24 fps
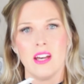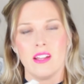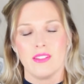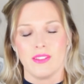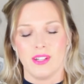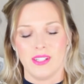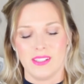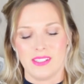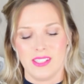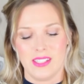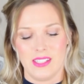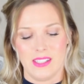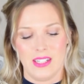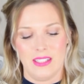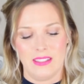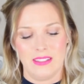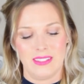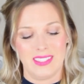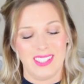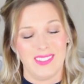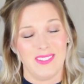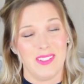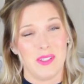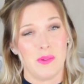that I didn't
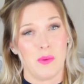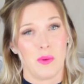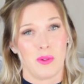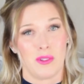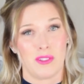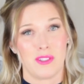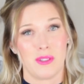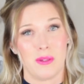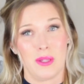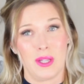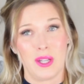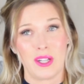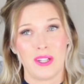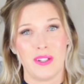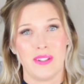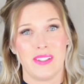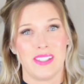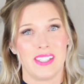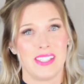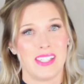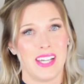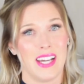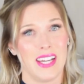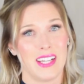necessarily want to include
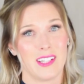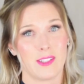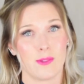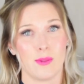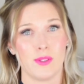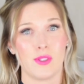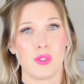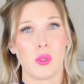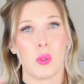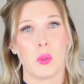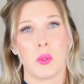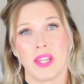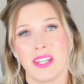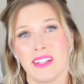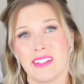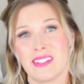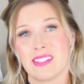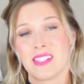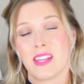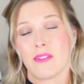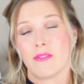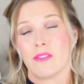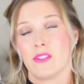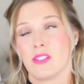today because we're talking
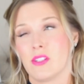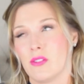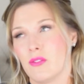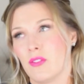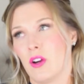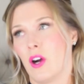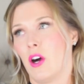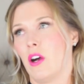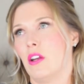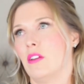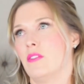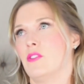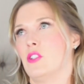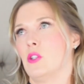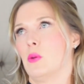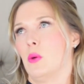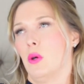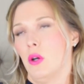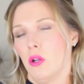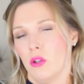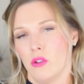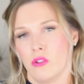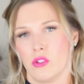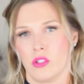£75 to
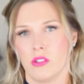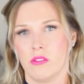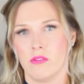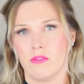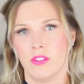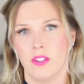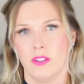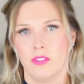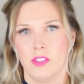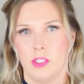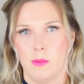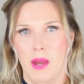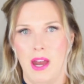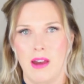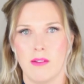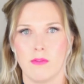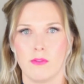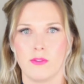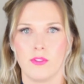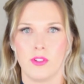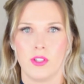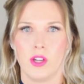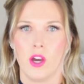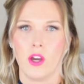
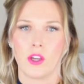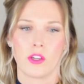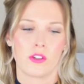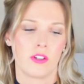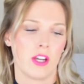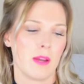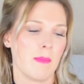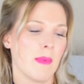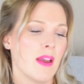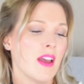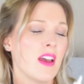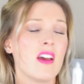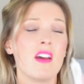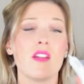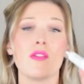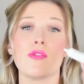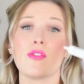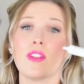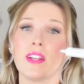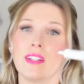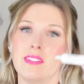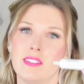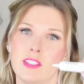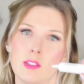£150 for an eye cream.
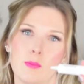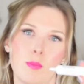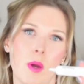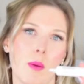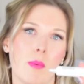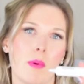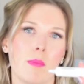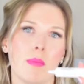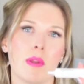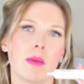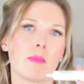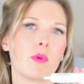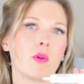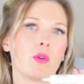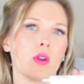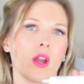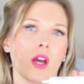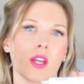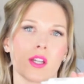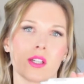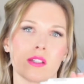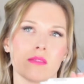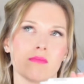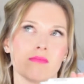This is probably more
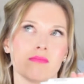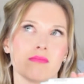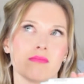like